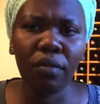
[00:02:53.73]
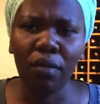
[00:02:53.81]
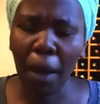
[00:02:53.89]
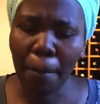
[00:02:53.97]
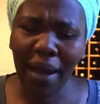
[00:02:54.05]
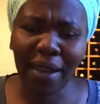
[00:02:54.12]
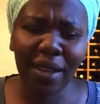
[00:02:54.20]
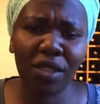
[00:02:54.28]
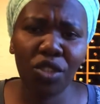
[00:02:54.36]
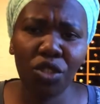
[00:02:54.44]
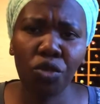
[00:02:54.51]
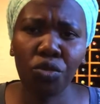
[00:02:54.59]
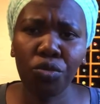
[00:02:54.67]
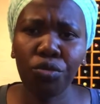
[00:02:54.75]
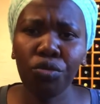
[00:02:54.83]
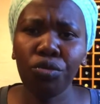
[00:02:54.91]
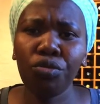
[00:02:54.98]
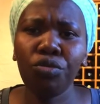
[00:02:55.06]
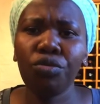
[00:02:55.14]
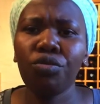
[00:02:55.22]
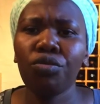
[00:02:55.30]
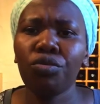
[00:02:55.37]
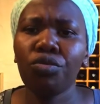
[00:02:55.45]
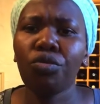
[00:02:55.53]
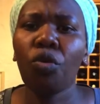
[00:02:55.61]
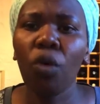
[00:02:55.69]
manage
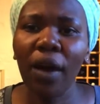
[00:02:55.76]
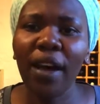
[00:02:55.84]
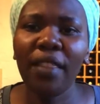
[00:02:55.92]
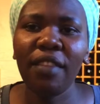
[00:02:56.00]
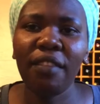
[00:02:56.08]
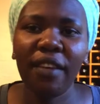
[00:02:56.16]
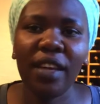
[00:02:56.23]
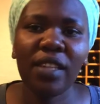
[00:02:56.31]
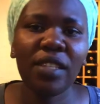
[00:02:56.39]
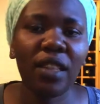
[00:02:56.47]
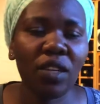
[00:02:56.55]
to conquer the fight.